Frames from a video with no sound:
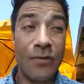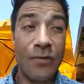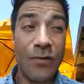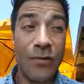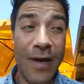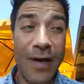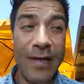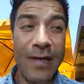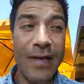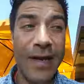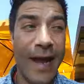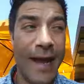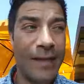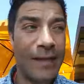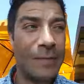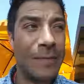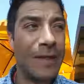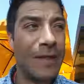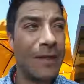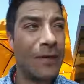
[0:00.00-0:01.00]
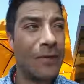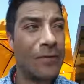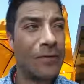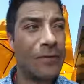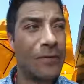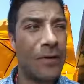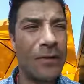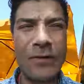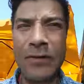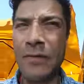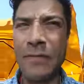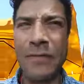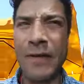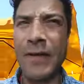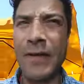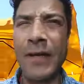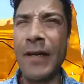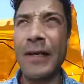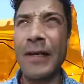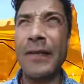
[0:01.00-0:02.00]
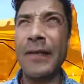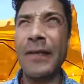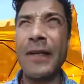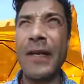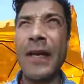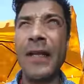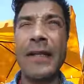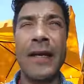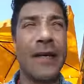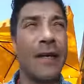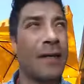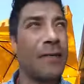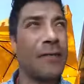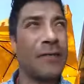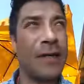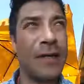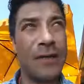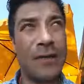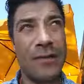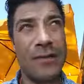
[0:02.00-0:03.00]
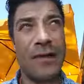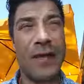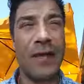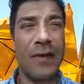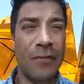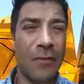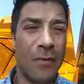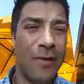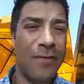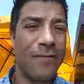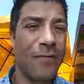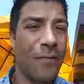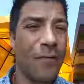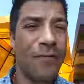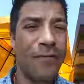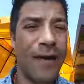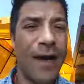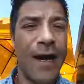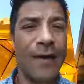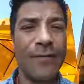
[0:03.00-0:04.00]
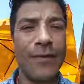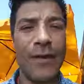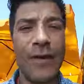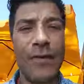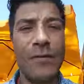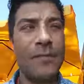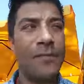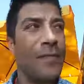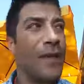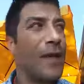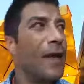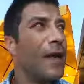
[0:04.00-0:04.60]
Trenton asked me, he goes, Aren't you feeling anything yet? Like, it was like day three, four, five, you know?